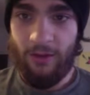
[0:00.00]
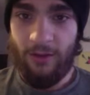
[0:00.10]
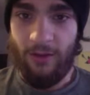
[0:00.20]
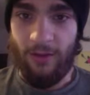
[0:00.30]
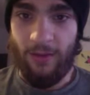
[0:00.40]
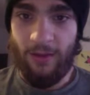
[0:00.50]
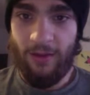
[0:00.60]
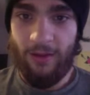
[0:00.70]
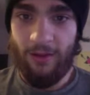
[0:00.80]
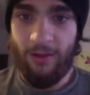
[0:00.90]
I
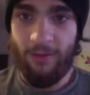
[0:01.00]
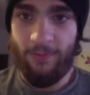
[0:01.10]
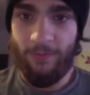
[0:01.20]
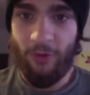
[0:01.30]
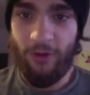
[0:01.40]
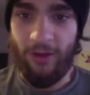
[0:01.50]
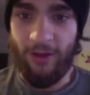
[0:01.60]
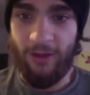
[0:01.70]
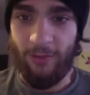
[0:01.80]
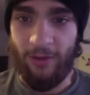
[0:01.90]
think I'll go to
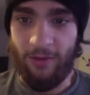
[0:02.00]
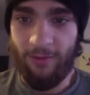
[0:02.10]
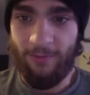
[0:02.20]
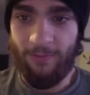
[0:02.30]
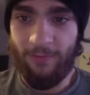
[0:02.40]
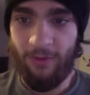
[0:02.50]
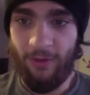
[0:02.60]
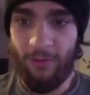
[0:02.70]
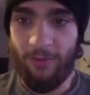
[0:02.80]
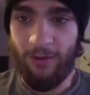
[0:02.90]
Healing Place. So
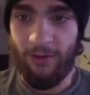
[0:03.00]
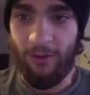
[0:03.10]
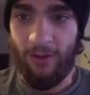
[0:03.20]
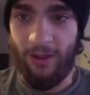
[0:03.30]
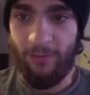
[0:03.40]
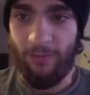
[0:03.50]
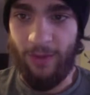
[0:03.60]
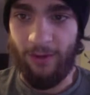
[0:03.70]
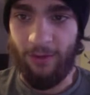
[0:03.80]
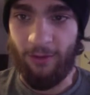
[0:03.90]
I'm going to go ahead and
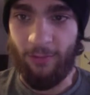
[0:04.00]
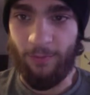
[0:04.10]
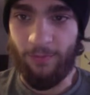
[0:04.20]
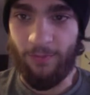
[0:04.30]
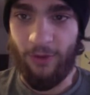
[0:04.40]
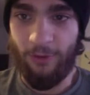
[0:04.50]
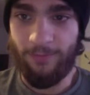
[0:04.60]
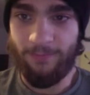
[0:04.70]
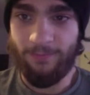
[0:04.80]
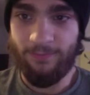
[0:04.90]
battle this. Nope.
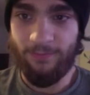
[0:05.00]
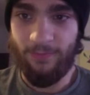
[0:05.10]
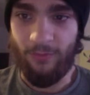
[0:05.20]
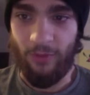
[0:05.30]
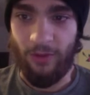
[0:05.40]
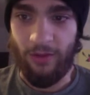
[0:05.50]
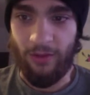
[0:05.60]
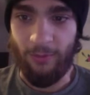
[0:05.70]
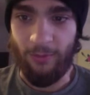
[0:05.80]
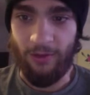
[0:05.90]
We can
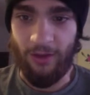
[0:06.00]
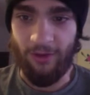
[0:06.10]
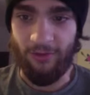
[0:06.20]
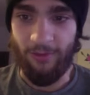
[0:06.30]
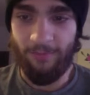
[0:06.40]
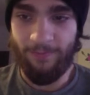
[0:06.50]
nimbly dodge them.